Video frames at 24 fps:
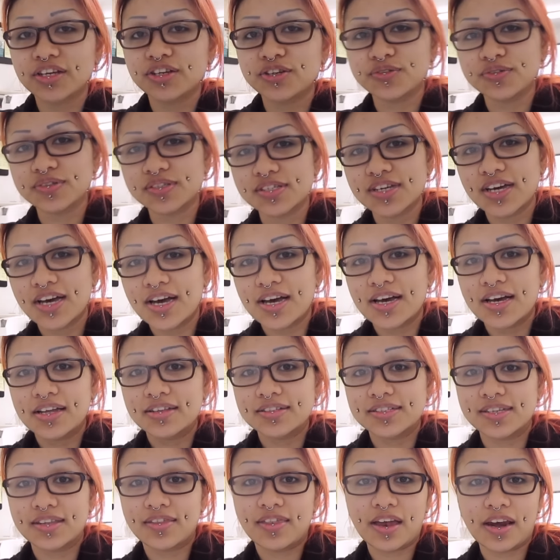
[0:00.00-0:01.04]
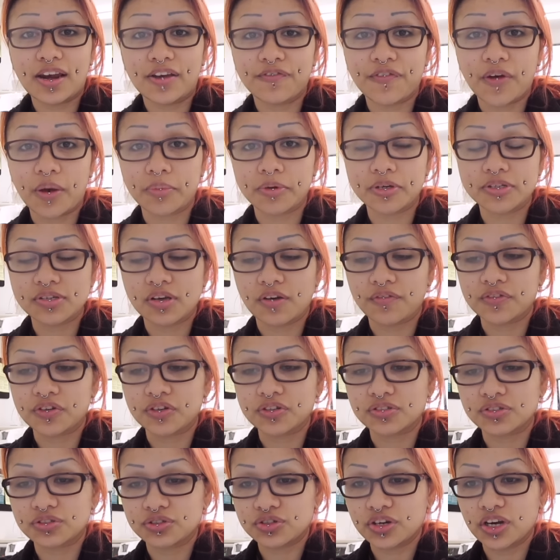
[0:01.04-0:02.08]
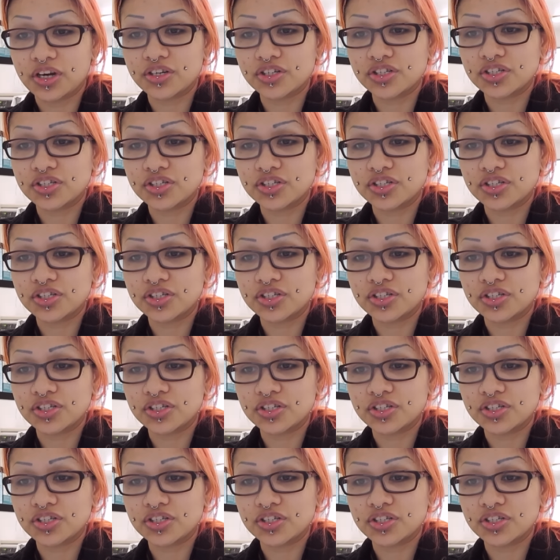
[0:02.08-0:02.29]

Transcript: use synthetic fabric softeners or dryer